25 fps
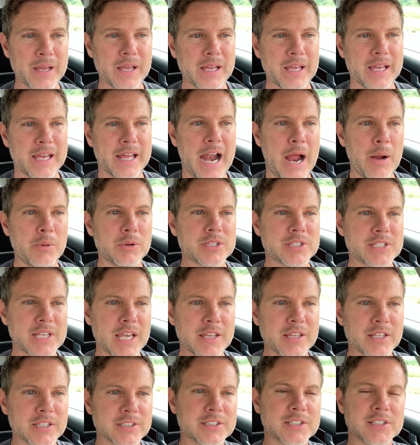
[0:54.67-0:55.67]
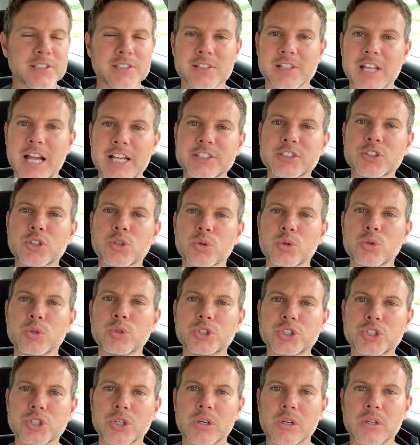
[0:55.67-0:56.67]
and I would say this is less
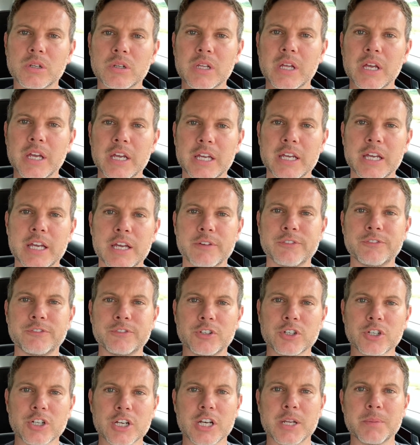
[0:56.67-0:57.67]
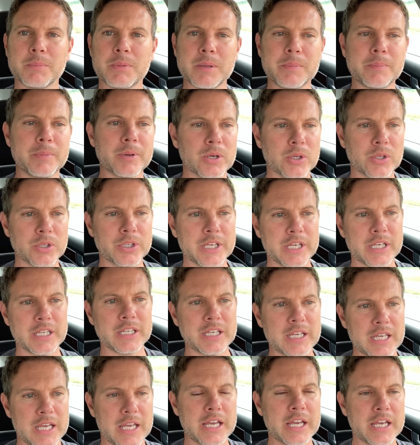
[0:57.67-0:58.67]
crucial if you're going to be
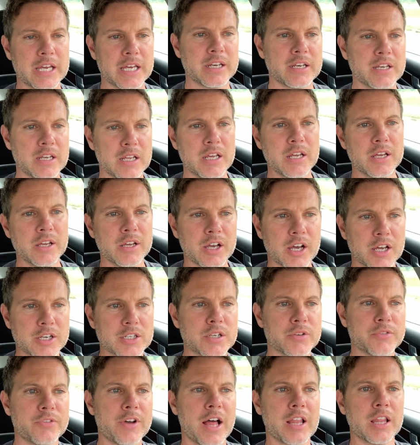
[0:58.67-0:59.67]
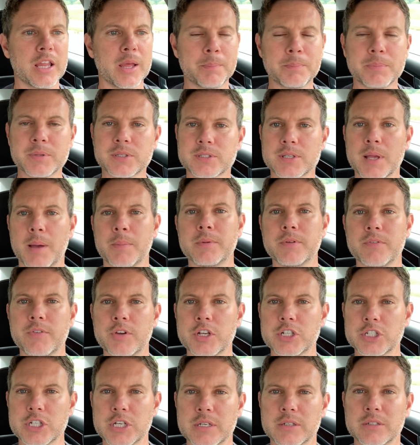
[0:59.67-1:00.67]
building in a developed
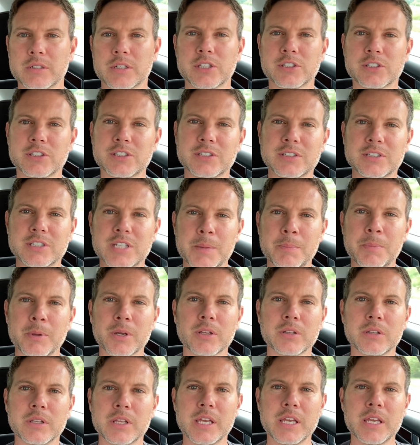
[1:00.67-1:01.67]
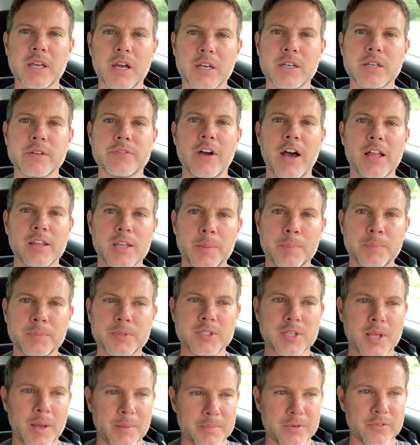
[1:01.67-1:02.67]
subdivision, because typically a developed
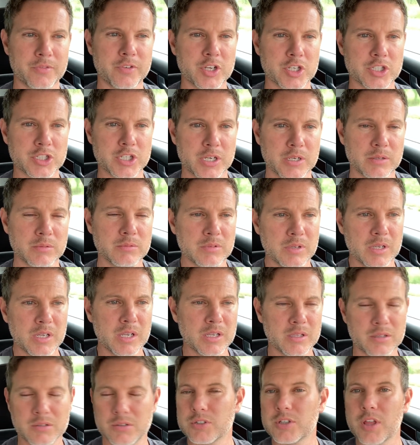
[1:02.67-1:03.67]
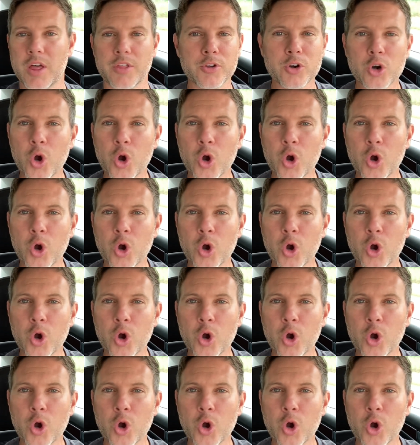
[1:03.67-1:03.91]
subdivision, there's other